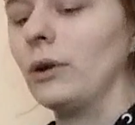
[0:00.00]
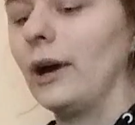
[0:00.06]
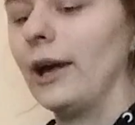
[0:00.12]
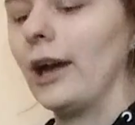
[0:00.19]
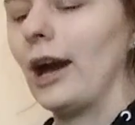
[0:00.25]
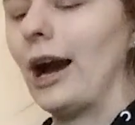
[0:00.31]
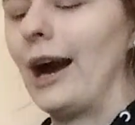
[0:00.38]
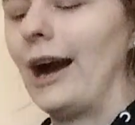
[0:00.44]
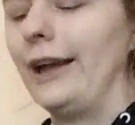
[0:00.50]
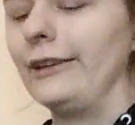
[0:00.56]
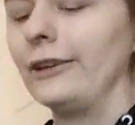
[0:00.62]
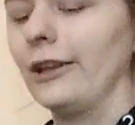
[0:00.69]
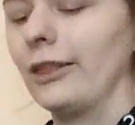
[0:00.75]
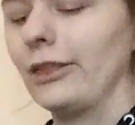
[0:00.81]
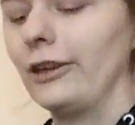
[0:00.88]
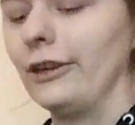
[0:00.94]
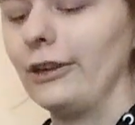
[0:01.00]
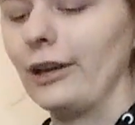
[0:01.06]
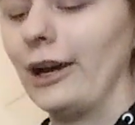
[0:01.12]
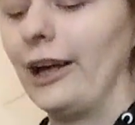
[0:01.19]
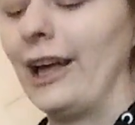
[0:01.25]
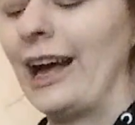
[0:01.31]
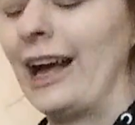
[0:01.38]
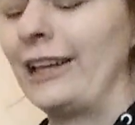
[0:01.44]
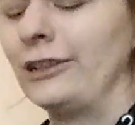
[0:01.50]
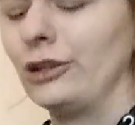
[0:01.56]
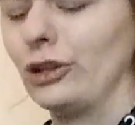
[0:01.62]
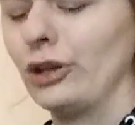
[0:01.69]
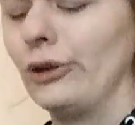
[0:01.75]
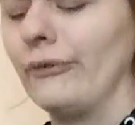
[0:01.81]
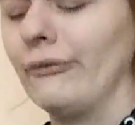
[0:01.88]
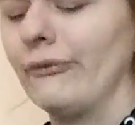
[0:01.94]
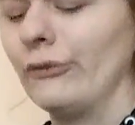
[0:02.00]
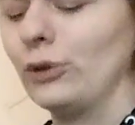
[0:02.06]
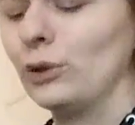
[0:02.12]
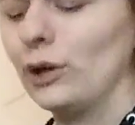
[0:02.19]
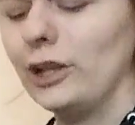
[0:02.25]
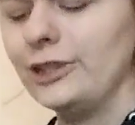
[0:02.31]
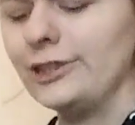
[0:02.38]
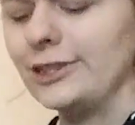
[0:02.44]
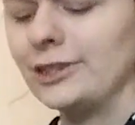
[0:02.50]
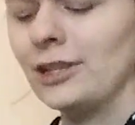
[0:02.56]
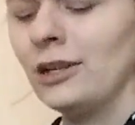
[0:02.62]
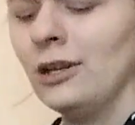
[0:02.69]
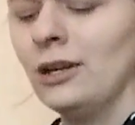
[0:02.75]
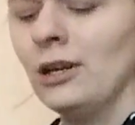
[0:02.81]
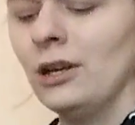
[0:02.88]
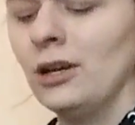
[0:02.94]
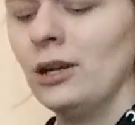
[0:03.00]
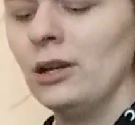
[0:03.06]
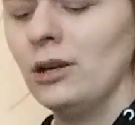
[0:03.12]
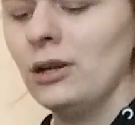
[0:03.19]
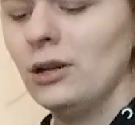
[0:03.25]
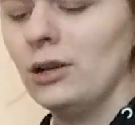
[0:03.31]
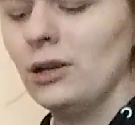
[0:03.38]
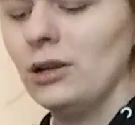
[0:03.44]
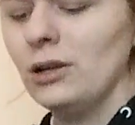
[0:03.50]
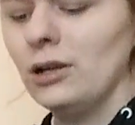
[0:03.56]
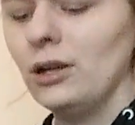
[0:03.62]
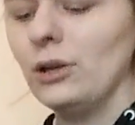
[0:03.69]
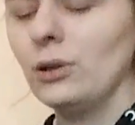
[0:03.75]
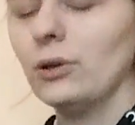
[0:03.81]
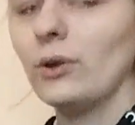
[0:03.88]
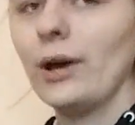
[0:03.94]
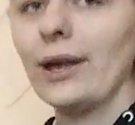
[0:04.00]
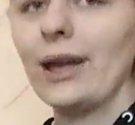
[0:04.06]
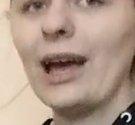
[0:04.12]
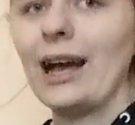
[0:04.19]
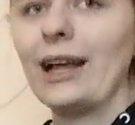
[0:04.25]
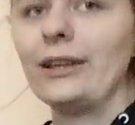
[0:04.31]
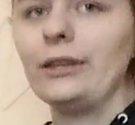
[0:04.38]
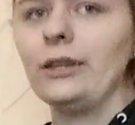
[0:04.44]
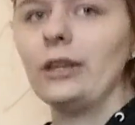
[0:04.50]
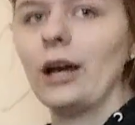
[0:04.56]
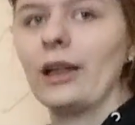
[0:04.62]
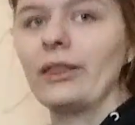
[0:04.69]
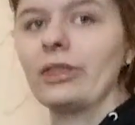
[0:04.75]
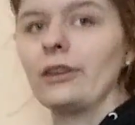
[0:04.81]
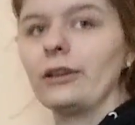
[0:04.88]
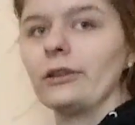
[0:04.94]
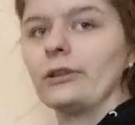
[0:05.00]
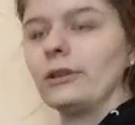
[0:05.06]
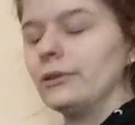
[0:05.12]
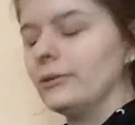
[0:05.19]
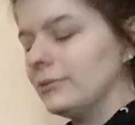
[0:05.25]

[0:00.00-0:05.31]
like, I didn't think I had a good voice. It, like, had nothing to...